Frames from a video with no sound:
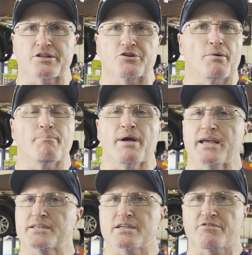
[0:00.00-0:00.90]
They're an
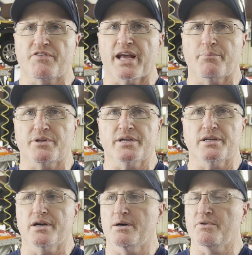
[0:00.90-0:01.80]
amazing family.
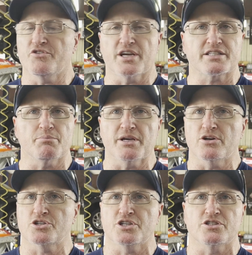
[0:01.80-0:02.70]
If you get to meet
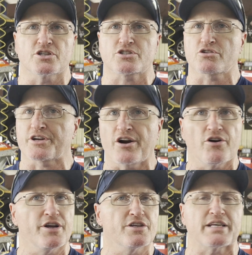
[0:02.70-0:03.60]
her, she's just gregarious,